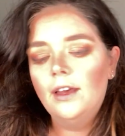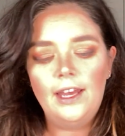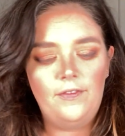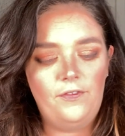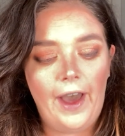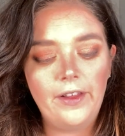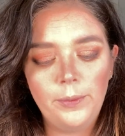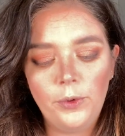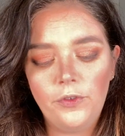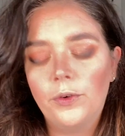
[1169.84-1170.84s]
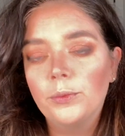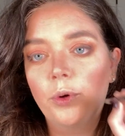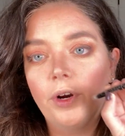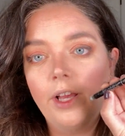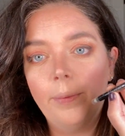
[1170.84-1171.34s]
Infallible from
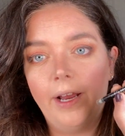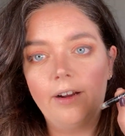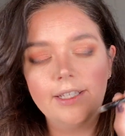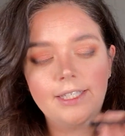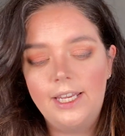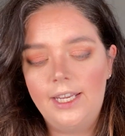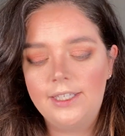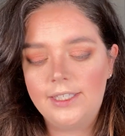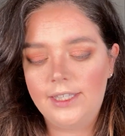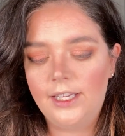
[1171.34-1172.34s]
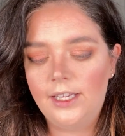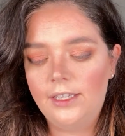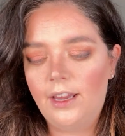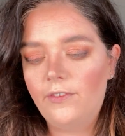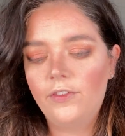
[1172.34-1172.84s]
L'Oreal Paris. It is the
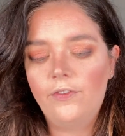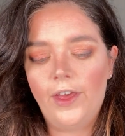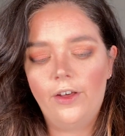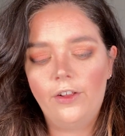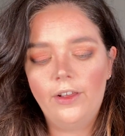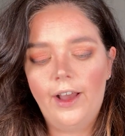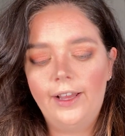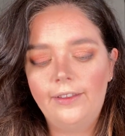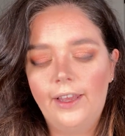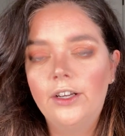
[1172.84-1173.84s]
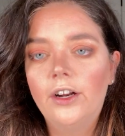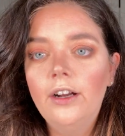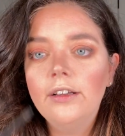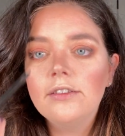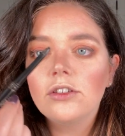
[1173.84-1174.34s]
Never Fail
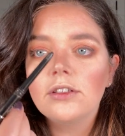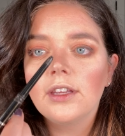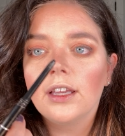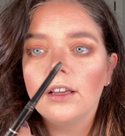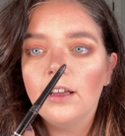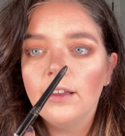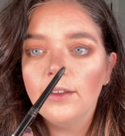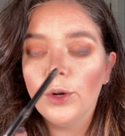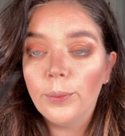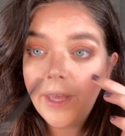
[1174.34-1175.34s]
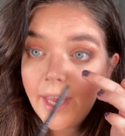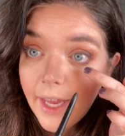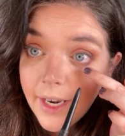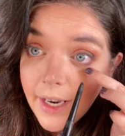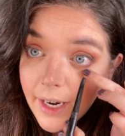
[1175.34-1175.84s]
eyeliner. It's just like a little
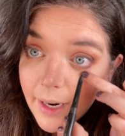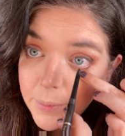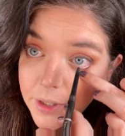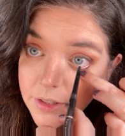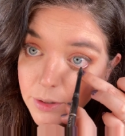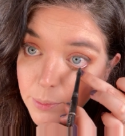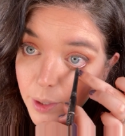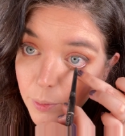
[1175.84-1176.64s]
pin, and I'm going to do my